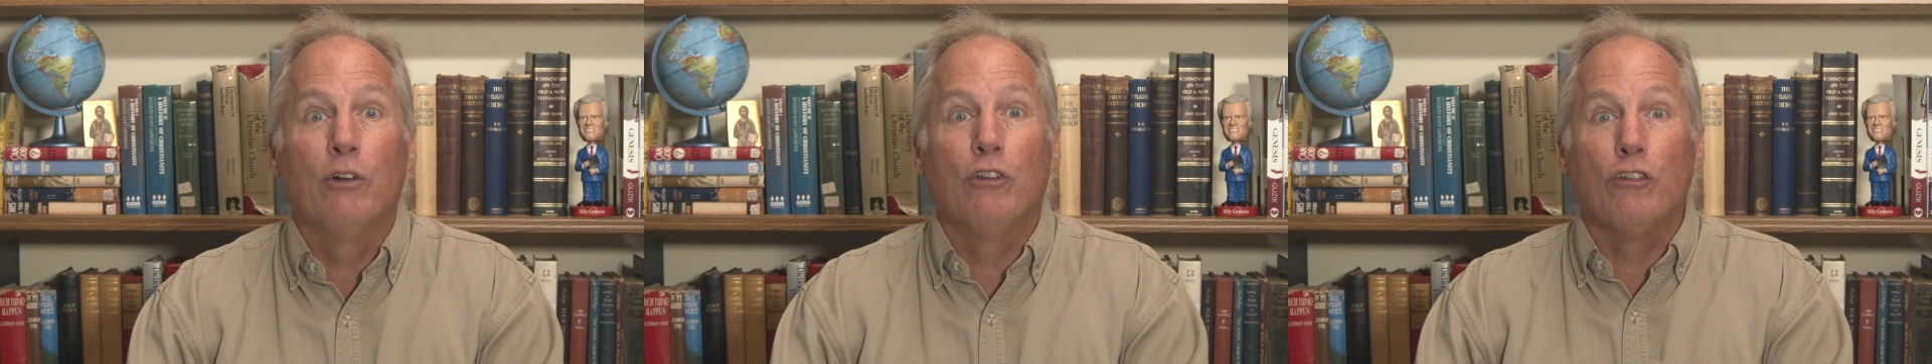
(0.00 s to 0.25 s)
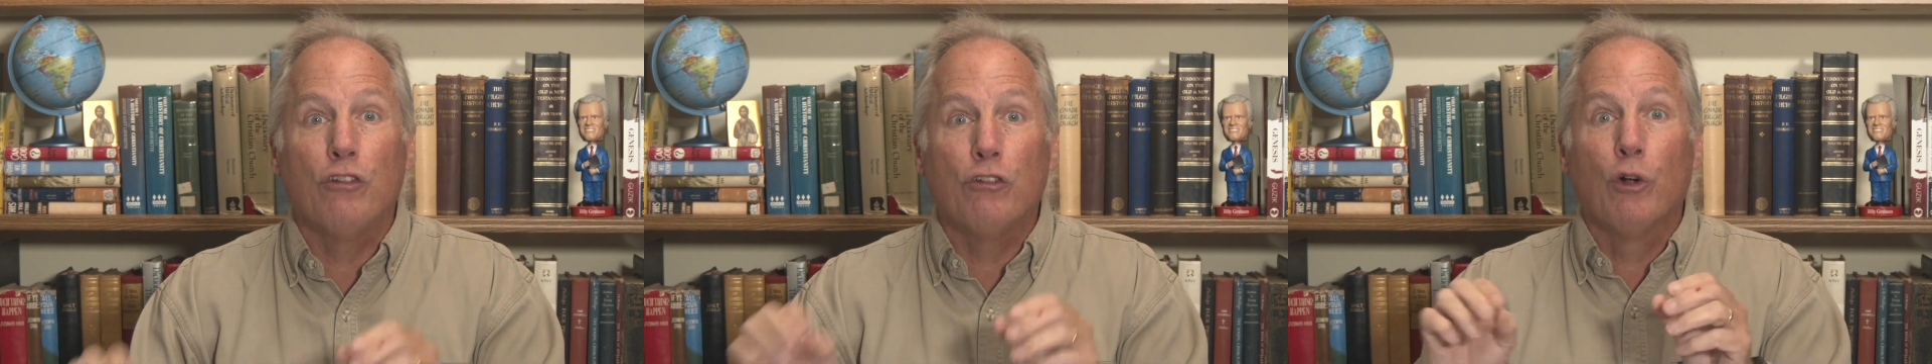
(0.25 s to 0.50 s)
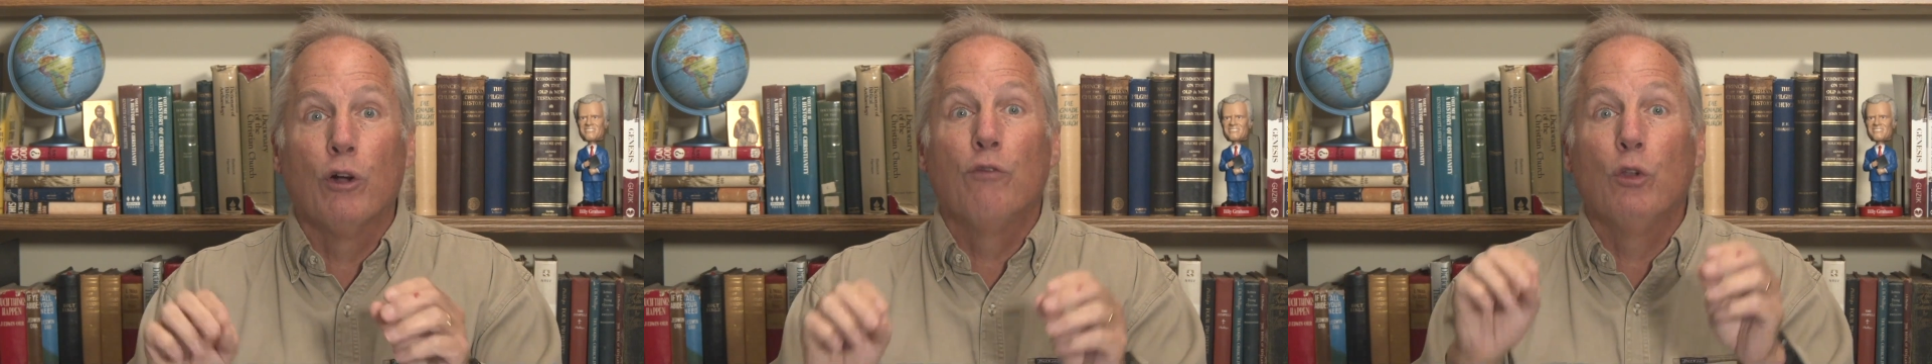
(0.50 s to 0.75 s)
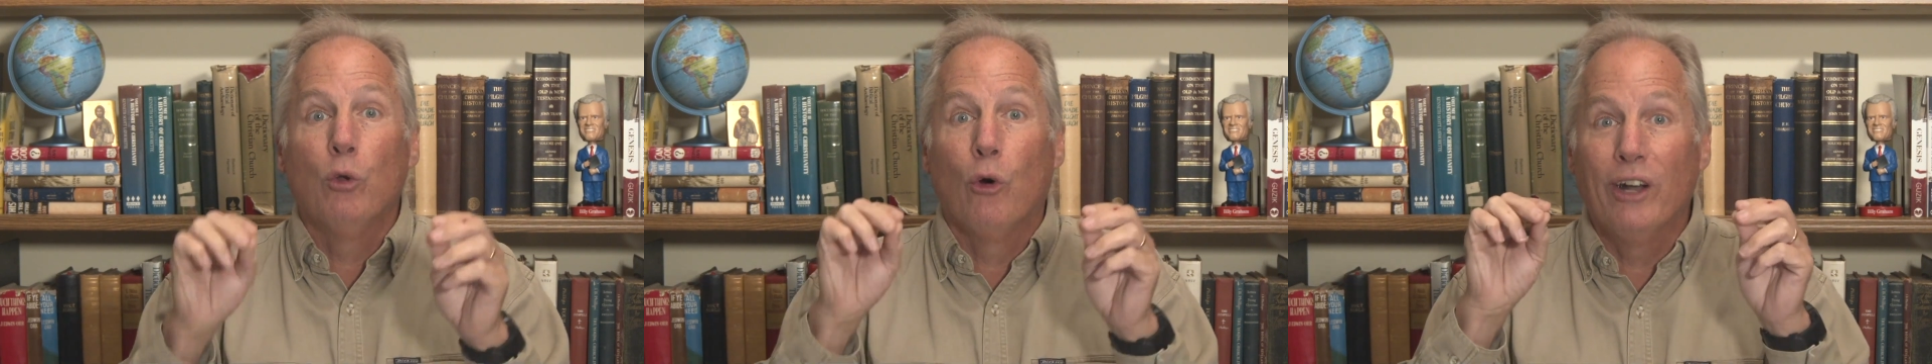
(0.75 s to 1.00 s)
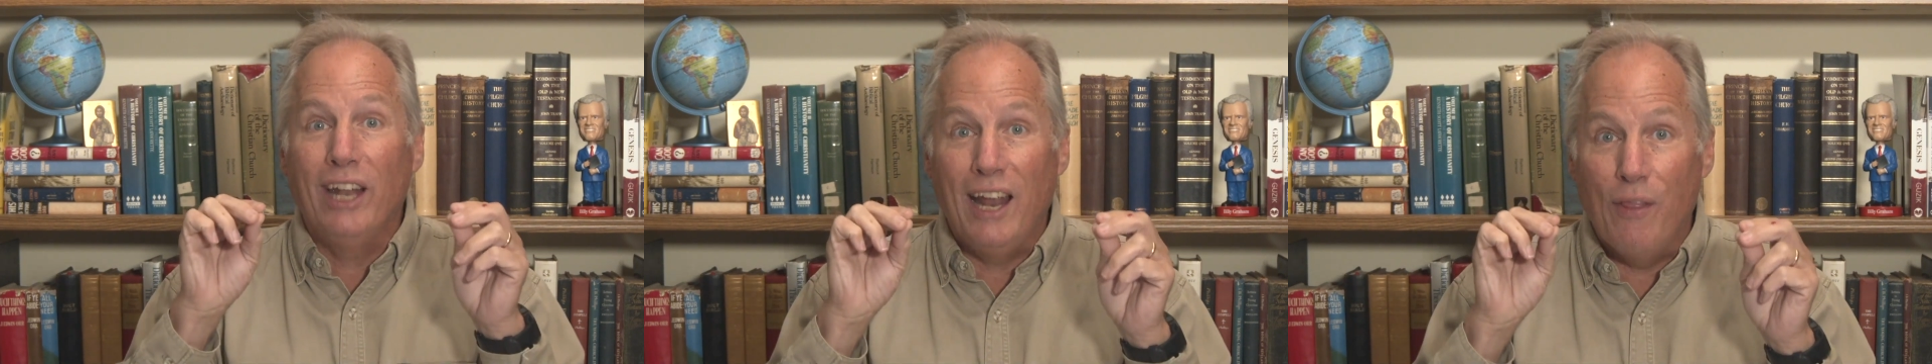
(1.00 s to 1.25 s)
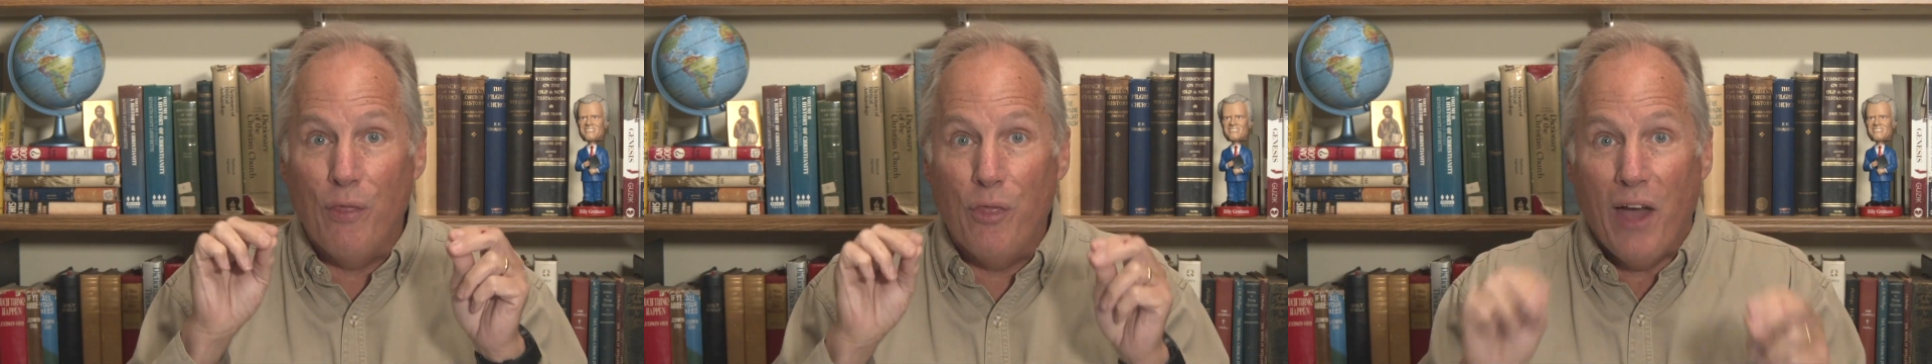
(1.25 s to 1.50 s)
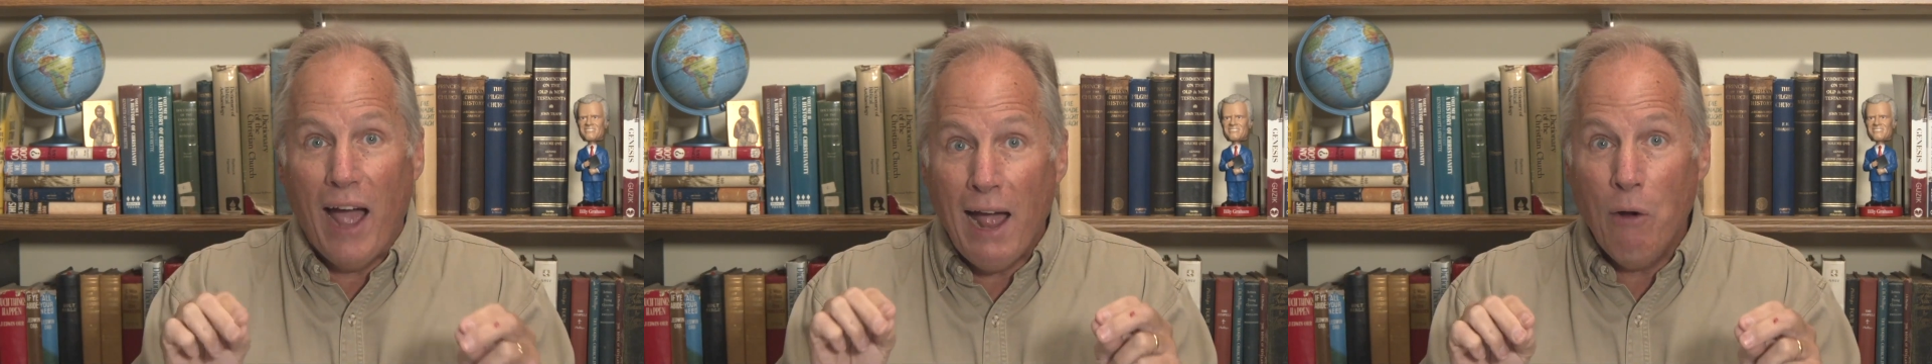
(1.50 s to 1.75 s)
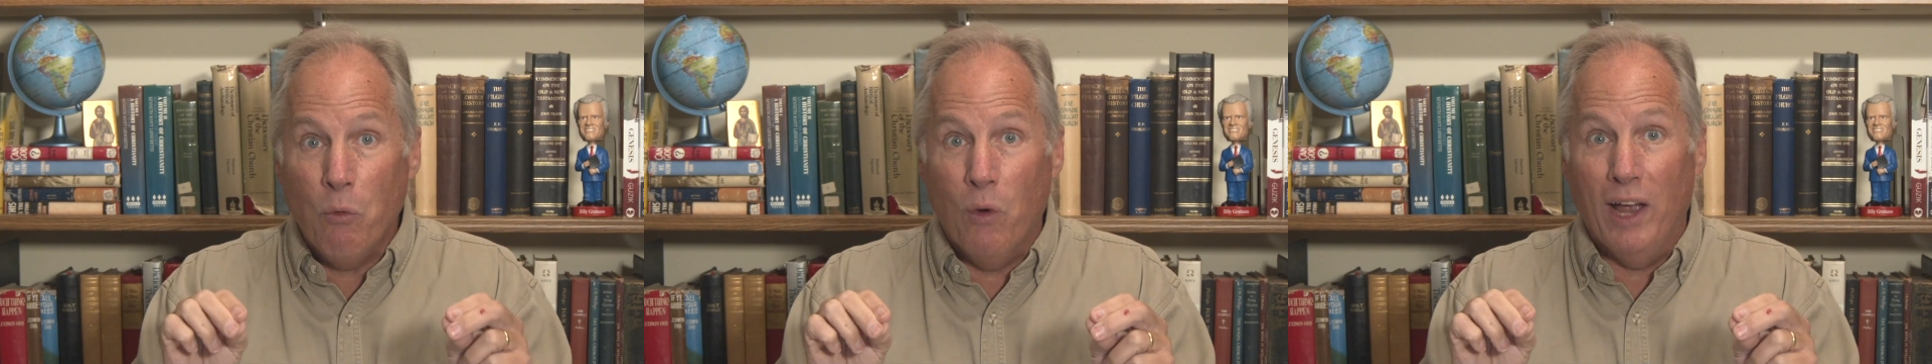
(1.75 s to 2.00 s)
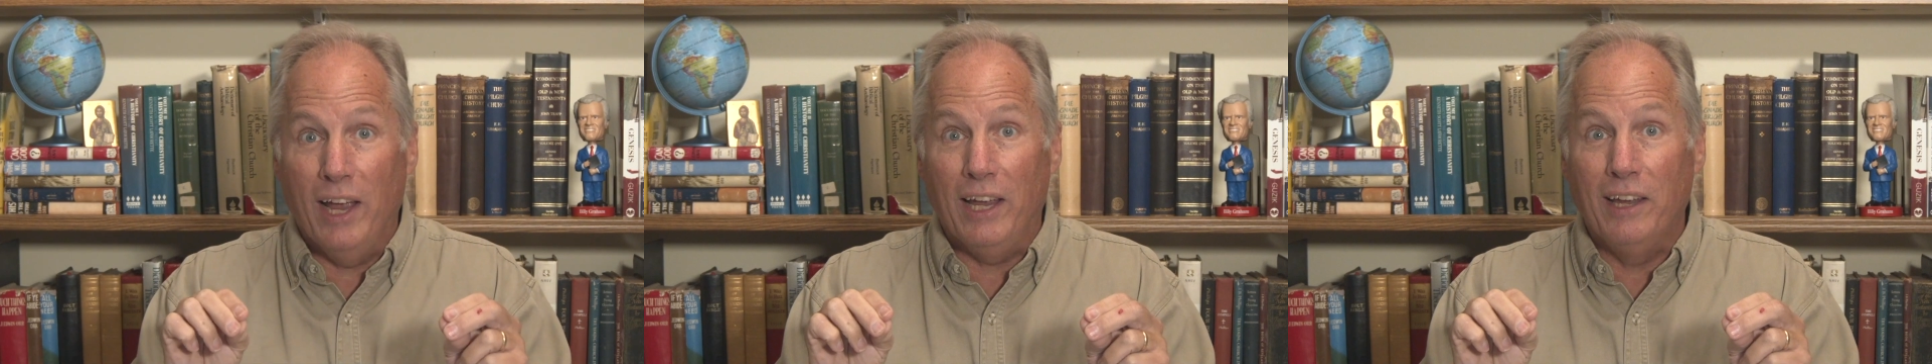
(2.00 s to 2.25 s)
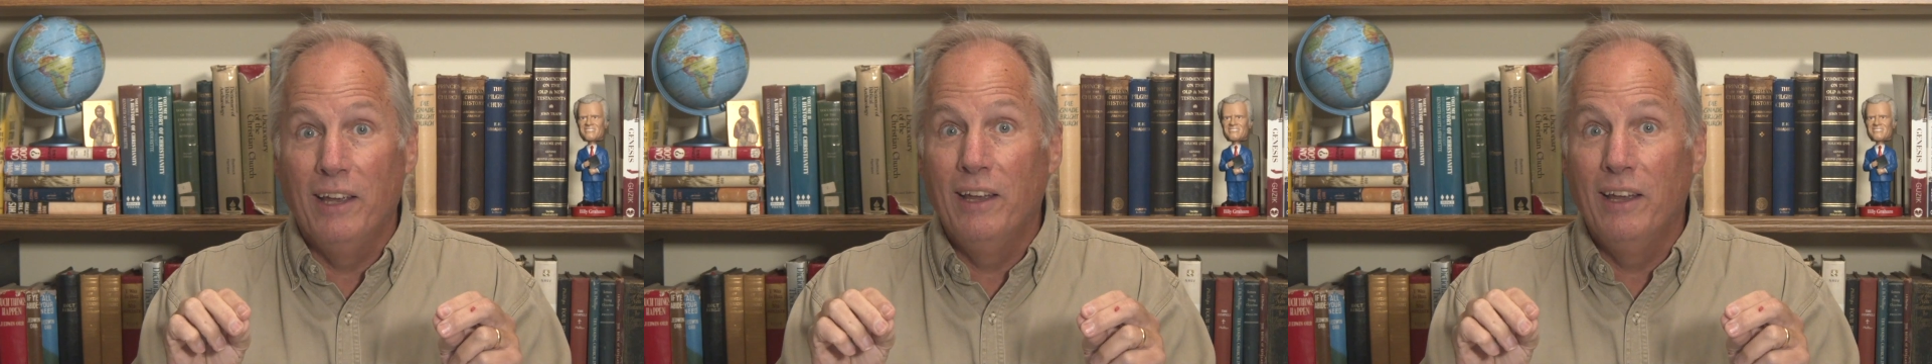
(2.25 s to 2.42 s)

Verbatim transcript: to serve the Lord in that way,